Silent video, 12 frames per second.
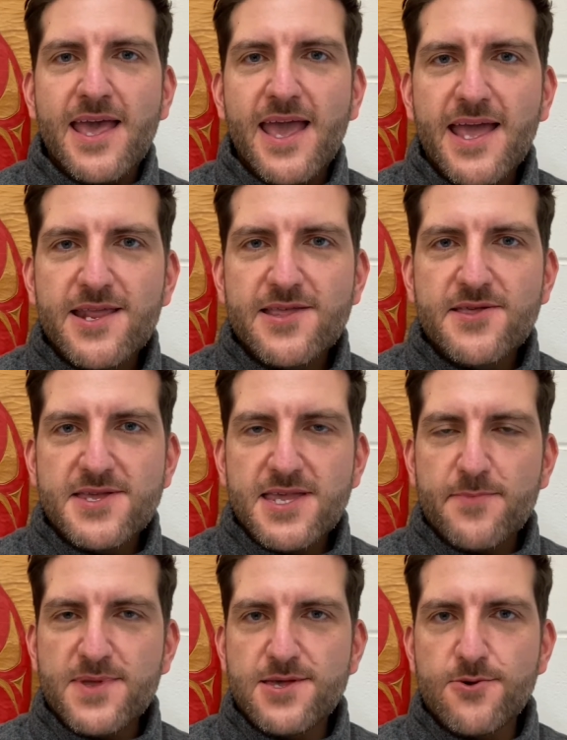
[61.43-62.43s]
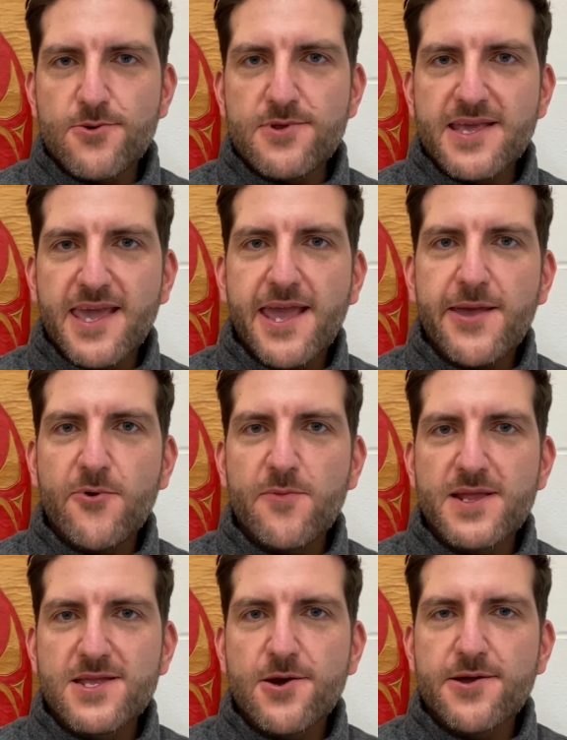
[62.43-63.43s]
And in this episode, Kate will
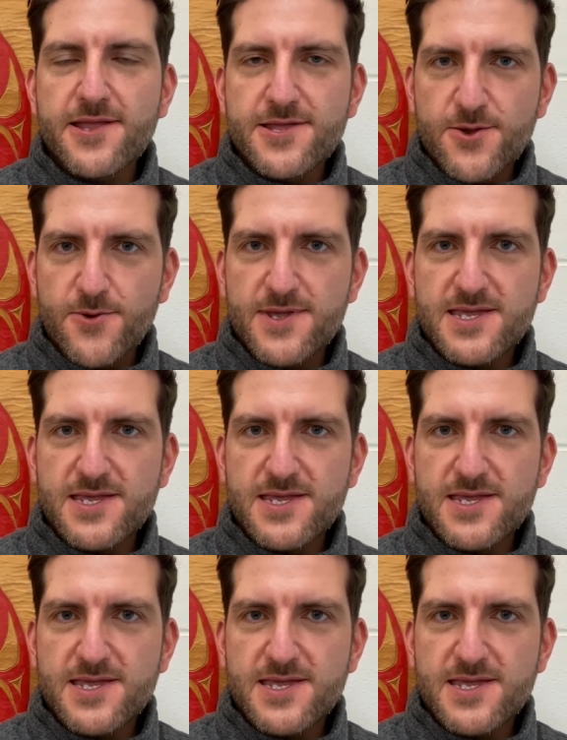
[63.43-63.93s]
be talking to us